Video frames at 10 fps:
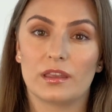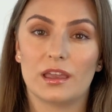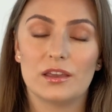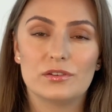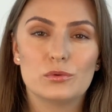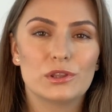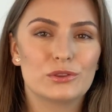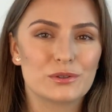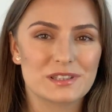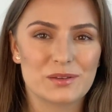Even with
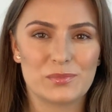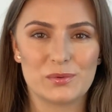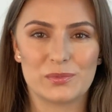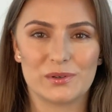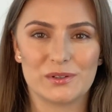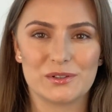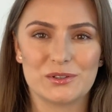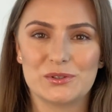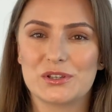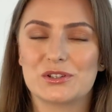toxic people,
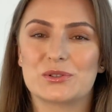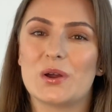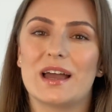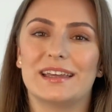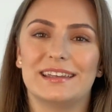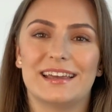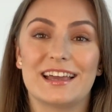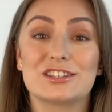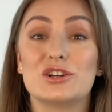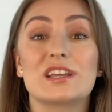you can try,
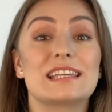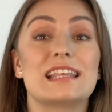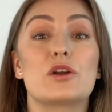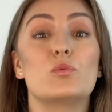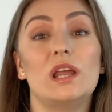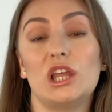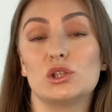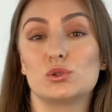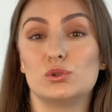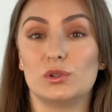as long as they are willing
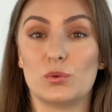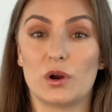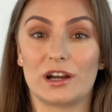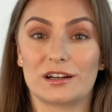to do the work.